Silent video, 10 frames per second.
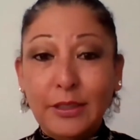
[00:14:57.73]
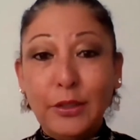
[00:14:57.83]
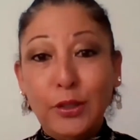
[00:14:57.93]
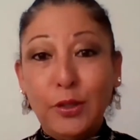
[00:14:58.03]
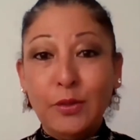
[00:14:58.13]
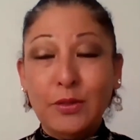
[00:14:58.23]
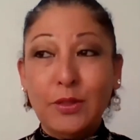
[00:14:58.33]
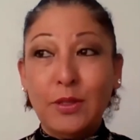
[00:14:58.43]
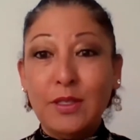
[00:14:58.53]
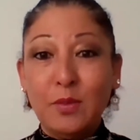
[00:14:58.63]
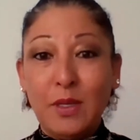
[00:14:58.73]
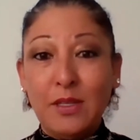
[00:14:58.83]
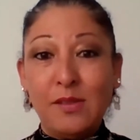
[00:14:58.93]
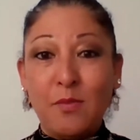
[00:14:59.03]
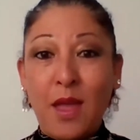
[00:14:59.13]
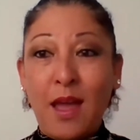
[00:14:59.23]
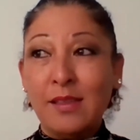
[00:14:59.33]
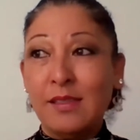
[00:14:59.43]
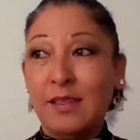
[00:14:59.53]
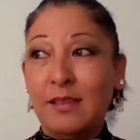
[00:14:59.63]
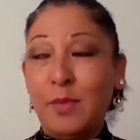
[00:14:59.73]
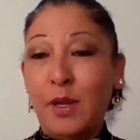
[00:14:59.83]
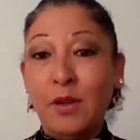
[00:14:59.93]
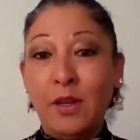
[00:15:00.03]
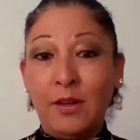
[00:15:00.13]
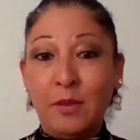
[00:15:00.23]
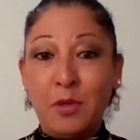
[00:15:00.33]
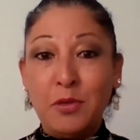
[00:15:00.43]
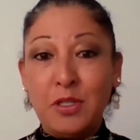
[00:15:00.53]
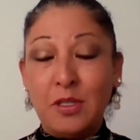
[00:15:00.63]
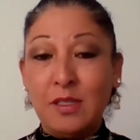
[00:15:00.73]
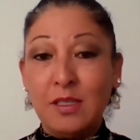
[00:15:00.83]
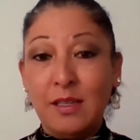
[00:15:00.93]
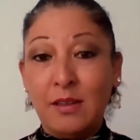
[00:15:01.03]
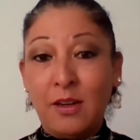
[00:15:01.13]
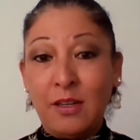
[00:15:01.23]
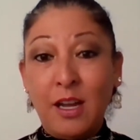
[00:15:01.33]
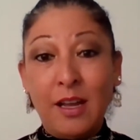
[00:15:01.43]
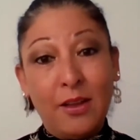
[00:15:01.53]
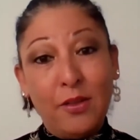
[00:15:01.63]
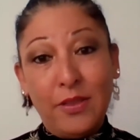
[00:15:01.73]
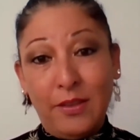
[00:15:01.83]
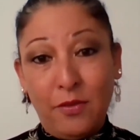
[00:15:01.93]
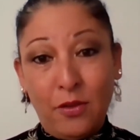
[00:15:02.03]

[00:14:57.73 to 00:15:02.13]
There's all these ways to mask and bury our emotions that are not healthy